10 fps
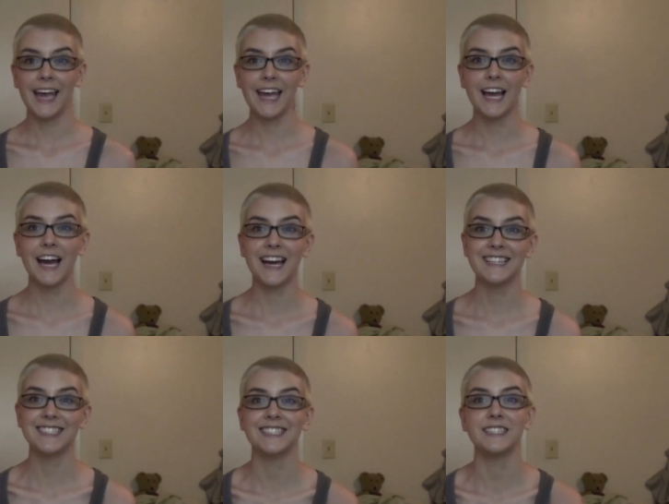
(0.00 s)
Hey
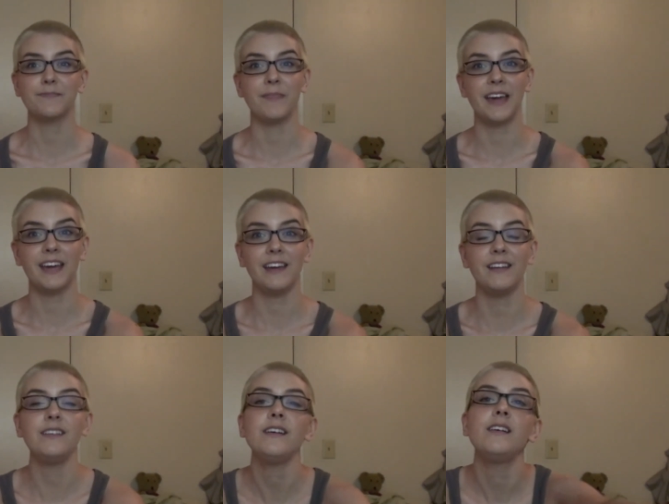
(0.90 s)
guys, it's
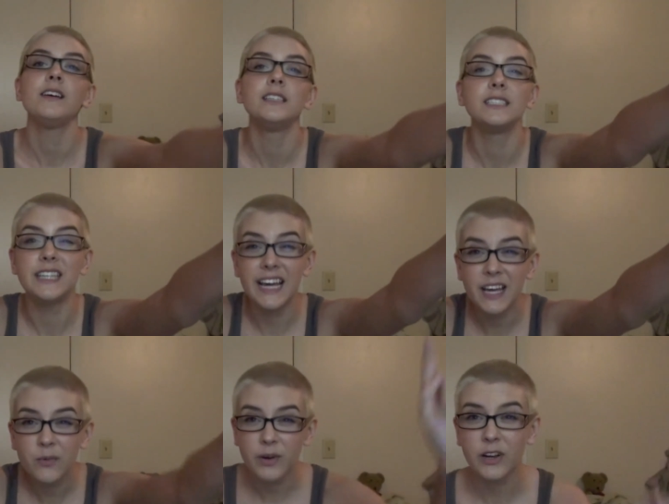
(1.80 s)
Megan.
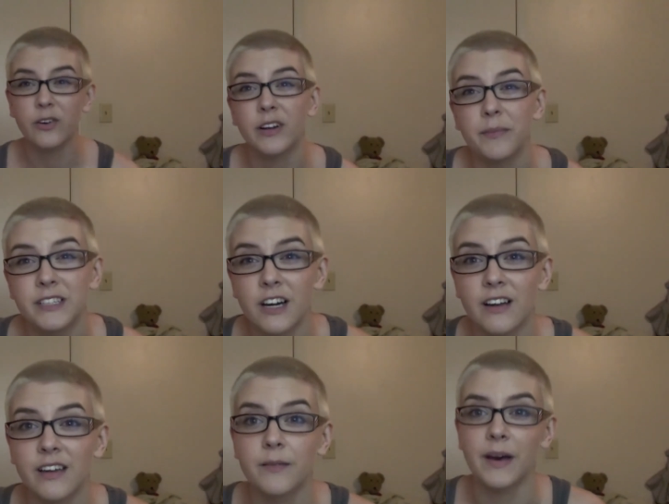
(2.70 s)
Today we are going to be
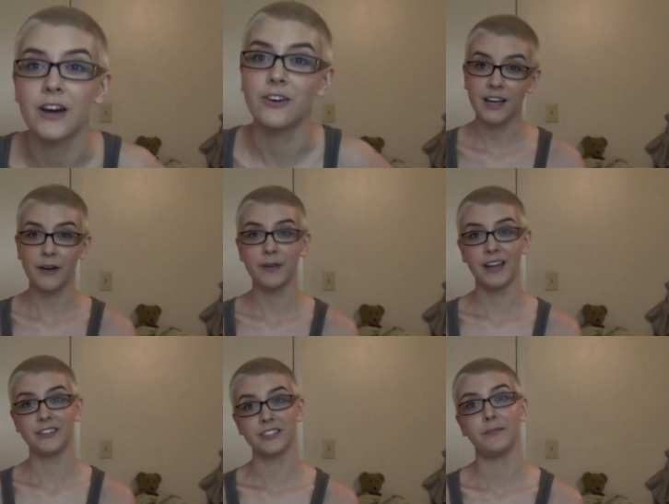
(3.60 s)
talking about
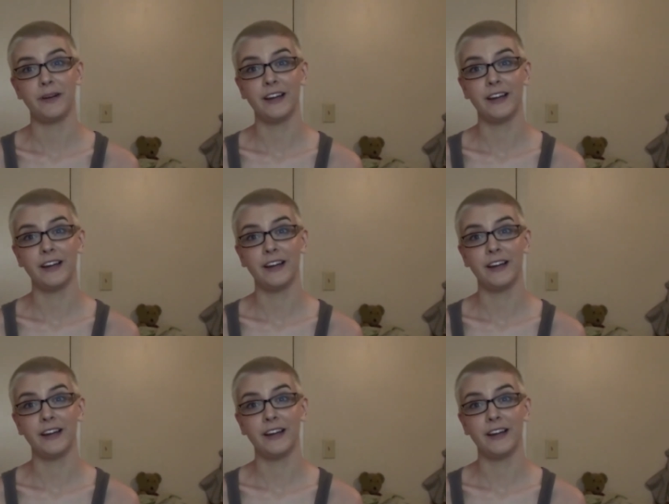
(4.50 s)
coming out to your